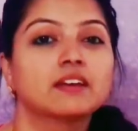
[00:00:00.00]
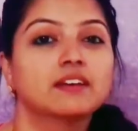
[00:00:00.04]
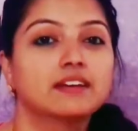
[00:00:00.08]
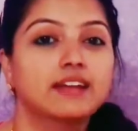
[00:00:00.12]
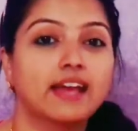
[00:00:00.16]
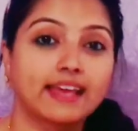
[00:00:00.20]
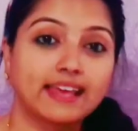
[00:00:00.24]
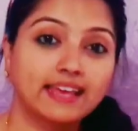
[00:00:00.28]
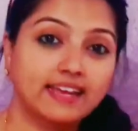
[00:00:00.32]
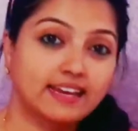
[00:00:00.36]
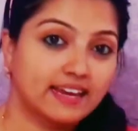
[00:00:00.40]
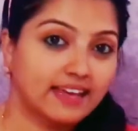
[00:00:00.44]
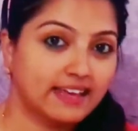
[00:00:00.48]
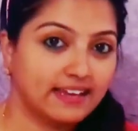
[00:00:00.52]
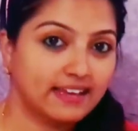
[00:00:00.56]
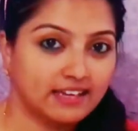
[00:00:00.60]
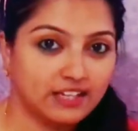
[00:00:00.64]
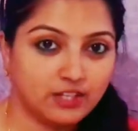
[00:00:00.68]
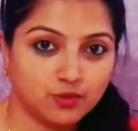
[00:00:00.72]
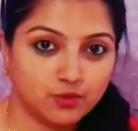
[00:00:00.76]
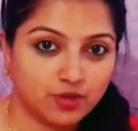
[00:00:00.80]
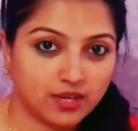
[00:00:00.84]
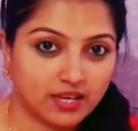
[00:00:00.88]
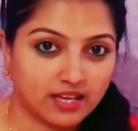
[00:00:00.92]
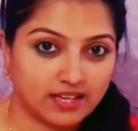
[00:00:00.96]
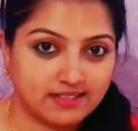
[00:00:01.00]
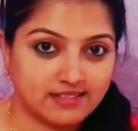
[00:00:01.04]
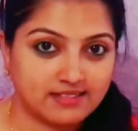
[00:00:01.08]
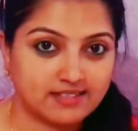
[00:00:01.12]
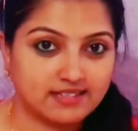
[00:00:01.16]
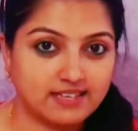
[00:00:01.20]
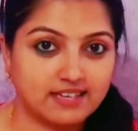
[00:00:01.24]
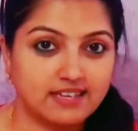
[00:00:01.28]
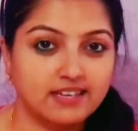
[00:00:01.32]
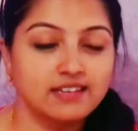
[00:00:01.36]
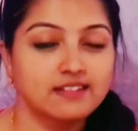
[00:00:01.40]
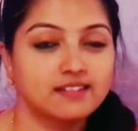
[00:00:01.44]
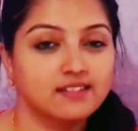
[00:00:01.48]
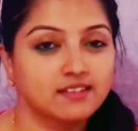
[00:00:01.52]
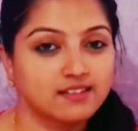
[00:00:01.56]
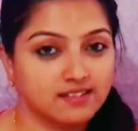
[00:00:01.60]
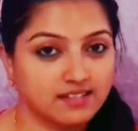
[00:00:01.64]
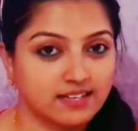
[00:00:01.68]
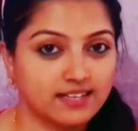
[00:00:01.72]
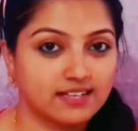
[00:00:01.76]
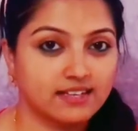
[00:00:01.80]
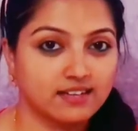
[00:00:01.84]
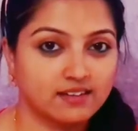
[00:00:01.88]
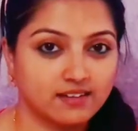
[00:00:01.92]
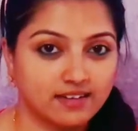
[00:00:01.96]
diclany you can say, the
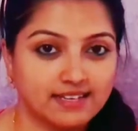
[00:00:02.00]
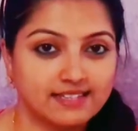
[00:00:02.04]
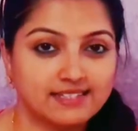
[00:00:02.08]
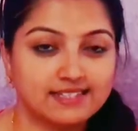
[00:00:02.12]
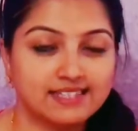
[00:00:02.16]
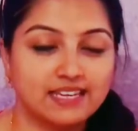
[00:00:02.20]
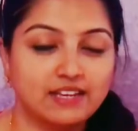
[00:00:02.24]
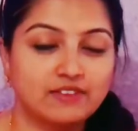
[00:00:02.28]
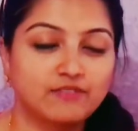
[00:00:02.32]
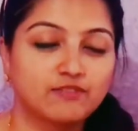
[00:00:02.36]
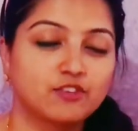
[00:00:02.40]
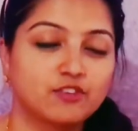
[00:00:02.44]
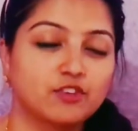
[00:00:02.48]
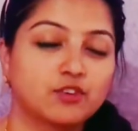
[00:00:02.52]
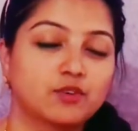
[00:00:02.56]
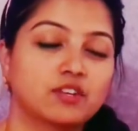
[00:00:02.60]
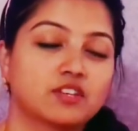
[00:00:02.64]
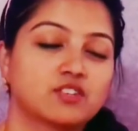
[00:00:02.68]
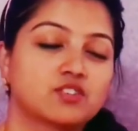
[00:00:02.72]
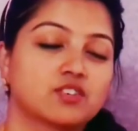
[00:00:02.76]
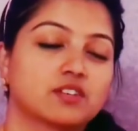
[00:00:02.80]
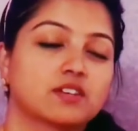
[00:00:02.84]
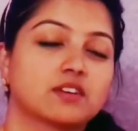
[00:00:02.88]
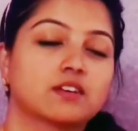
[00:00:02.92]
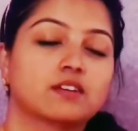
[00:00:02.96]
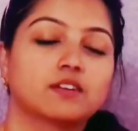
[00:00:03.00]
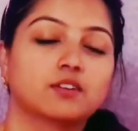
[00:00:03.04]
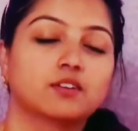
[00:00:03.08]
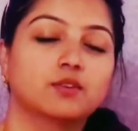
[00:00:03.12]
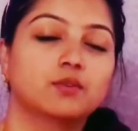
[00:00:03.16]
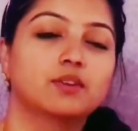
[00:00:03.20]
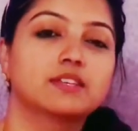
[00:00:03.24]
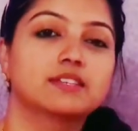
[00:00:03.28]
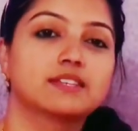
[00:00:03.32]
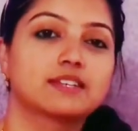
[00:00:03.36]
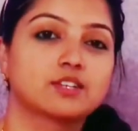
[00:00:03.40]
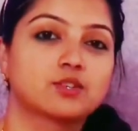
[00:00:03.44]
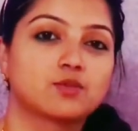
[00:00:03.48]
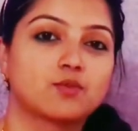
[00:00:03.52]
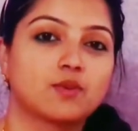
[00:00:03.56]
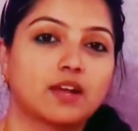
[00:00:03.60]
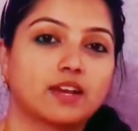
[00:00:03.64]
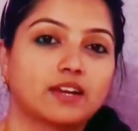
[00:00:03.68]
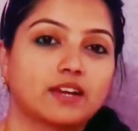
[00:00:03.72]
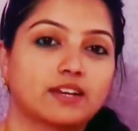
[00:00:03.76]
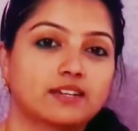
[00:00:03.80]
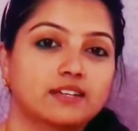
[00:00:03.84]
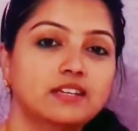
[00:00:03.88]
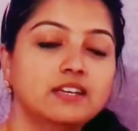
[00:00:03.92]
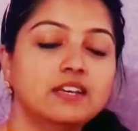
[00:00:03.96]
next name for
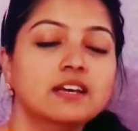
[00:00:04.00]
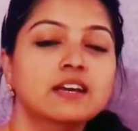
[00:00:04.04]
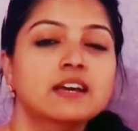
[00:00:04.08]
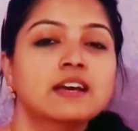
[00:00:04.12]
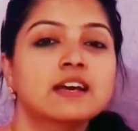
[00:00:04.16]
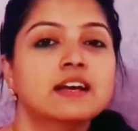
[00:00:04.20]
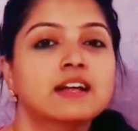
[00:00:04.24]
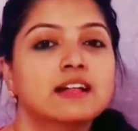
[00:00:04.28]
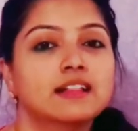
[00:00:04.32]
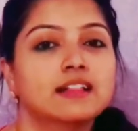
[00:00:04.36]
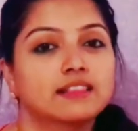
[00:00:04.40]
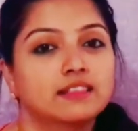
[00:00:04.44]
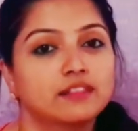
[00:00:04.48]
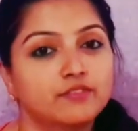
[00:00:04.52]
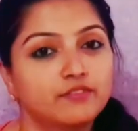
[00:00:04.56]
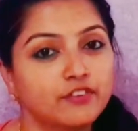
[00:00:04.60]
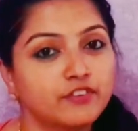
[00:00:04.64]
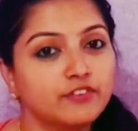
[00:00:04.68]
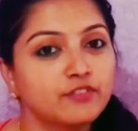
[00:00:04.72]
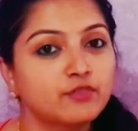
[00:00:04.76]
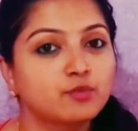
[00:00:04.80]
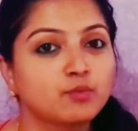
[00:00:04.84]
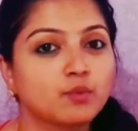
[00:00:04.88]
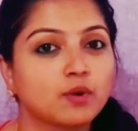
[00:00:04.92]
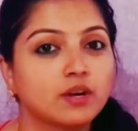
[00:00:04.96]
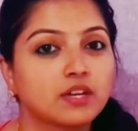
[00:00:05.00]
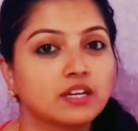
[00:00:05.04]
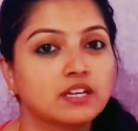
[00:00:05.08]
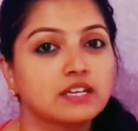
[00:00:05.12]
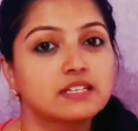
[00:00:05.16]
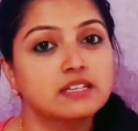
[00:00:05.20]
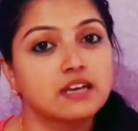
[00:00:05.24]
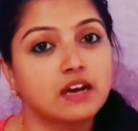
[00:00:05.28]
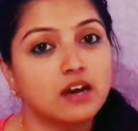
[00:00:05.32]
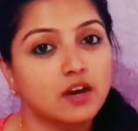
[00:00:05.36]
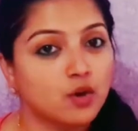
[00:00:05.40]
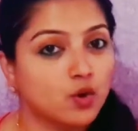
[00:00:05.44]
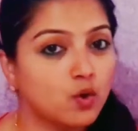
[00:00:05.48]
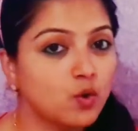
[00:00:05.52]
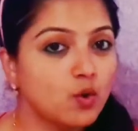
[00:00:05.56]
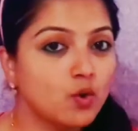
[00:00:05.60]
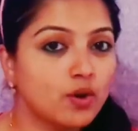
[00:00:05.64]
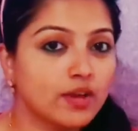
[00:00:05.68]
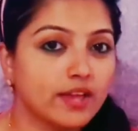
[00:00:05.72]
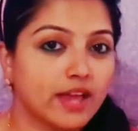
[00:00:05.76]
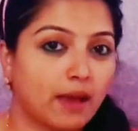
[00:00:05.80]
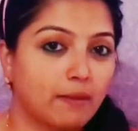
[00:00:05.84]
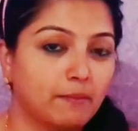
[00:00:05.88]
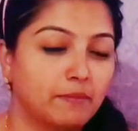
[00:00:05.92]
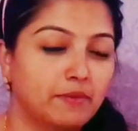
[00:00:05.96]
unisexuality, the fifth one is
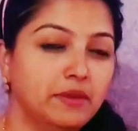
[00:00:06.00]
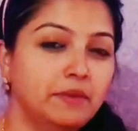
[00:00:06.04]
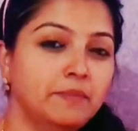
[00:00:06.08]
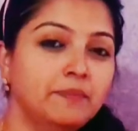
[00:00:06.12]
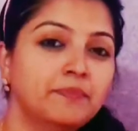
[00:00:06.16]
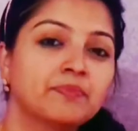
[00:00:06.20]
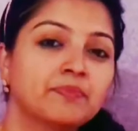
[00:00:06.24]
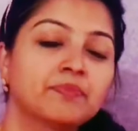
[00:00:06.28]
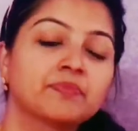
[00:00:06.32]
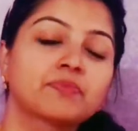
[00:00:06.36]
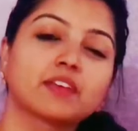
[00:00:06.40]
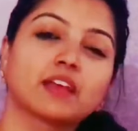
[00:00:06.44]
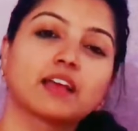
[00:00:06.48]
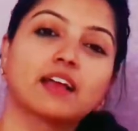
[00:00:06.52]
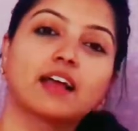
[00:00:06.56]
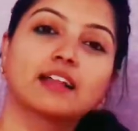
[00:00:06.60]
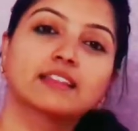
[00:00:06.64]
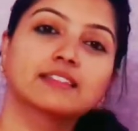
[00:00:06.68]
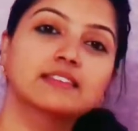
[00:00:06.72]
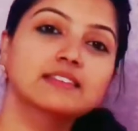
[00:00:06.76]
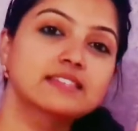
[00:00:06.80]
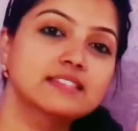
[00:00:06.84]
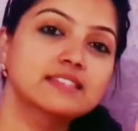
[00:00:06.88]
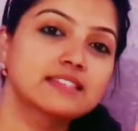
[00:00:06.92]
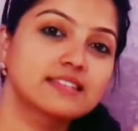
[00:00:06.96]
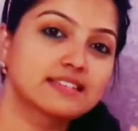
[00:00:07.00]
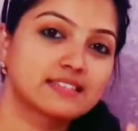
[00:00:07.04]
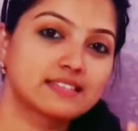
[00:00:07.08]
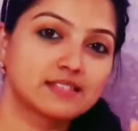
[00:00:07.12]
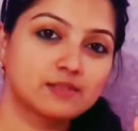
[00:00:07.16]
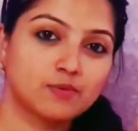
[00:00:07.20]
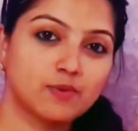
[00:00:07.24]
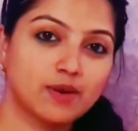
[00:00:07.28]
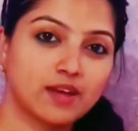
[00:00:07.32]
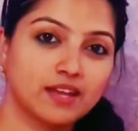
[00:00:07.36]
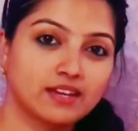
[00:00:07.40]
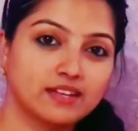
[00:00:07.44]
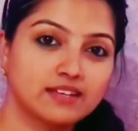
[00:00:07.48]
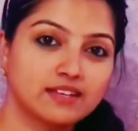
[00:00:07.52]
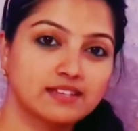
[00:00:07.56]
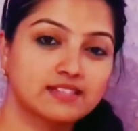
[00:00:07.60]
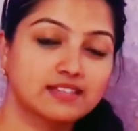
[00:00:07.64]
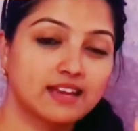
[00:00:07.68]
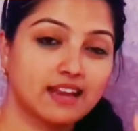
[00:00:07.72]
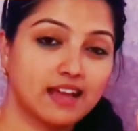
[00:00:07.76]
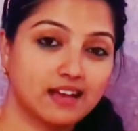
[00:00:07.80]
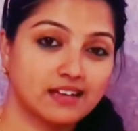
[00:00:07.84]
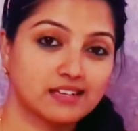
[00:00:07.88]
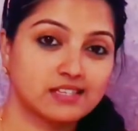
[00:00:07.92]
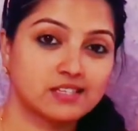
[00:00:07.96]
hercogamy, and the sixth one is
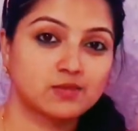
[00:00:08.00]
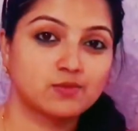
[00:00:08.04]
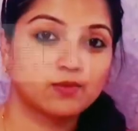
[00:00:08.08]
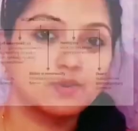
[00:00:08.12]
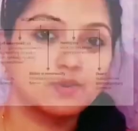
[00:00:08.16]
the last